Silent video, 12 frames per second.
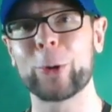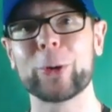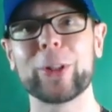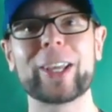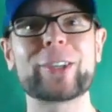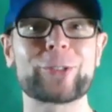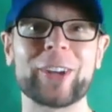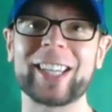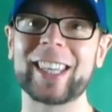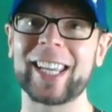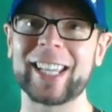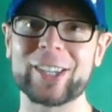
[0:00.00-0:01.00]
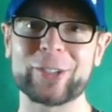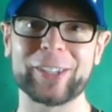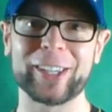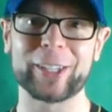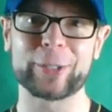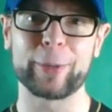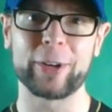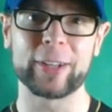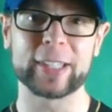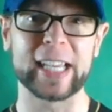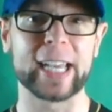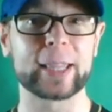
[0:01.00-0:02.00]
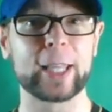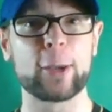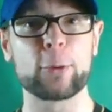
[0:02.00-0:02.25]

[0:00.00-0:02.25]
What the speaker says: early strength and conditioning experience at